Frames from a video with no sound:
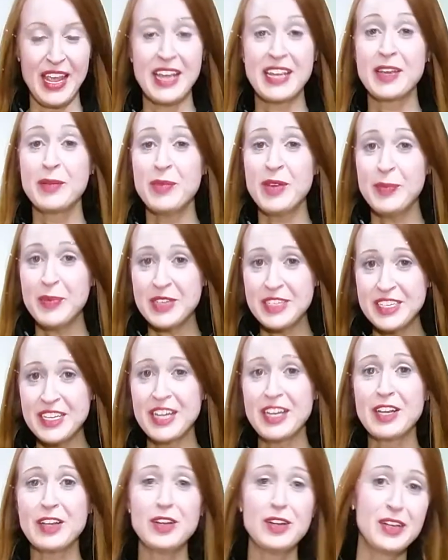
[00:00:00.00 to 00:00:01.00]
It can be
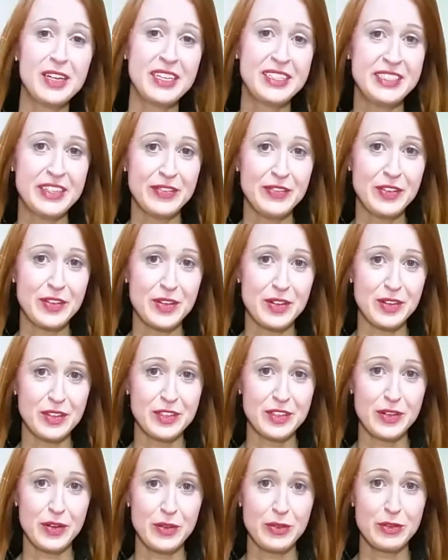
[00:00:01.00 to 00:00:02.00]
particularly
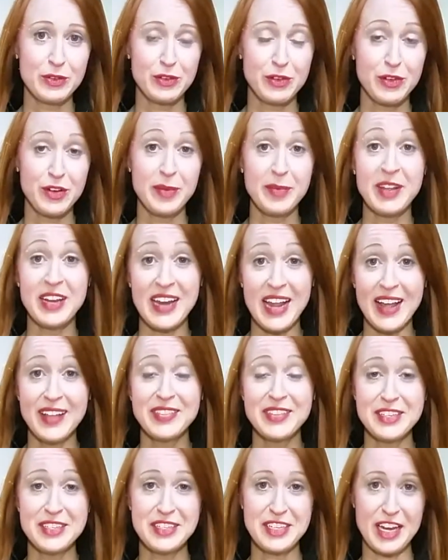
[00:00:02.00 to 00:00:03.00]
difficult to go through treatment
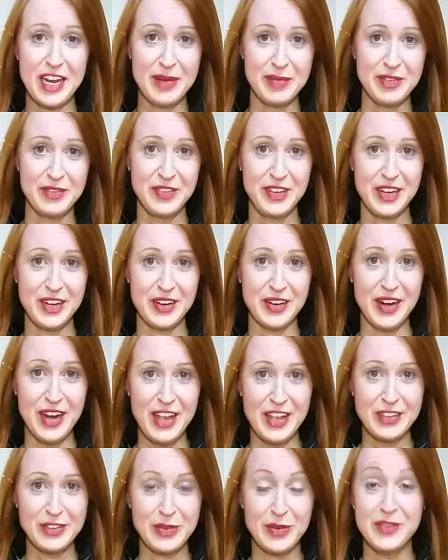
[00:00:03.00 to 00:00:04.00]
at this time of
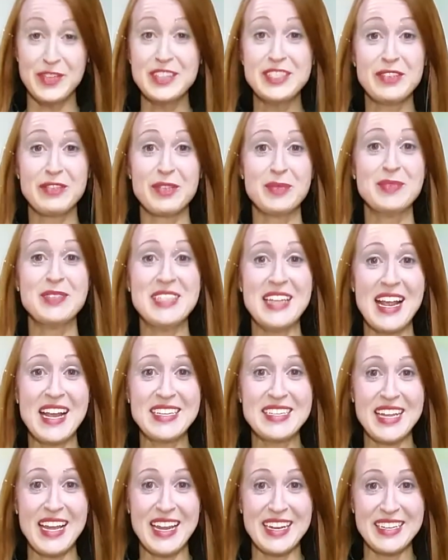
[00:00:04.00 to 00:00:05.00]
year, so a visit from
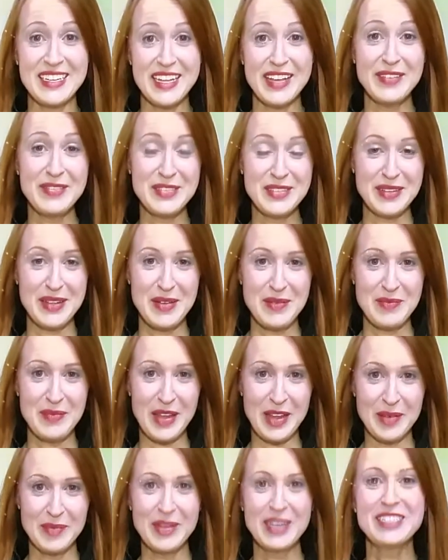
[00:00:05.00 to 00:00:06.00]
Santa and gifts
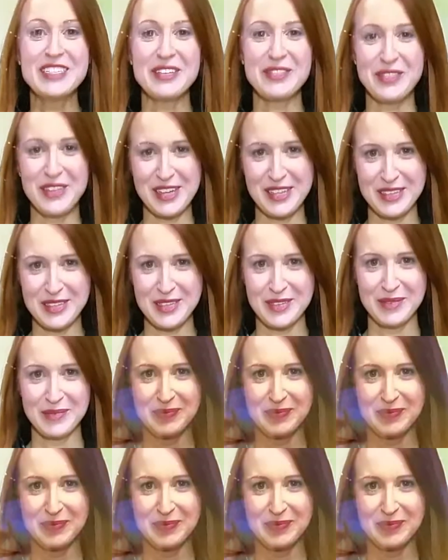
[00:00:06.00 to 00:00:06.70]
make a big difference.